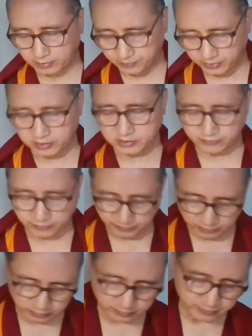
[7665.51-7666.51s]
prayers from
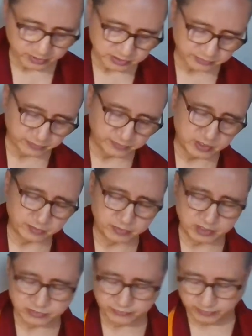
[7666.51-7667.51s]
you, prayers from me,
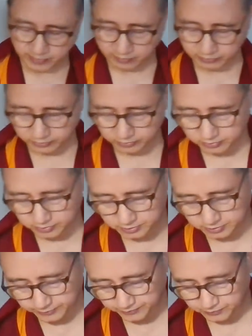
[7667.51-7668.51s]
prayers from our
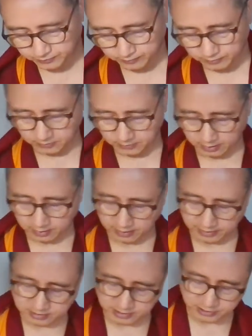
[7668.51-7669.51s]
gurus,
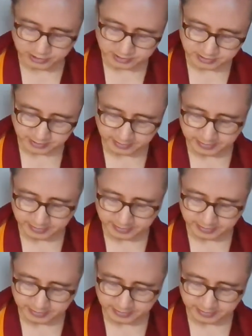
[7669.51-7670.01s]
like such as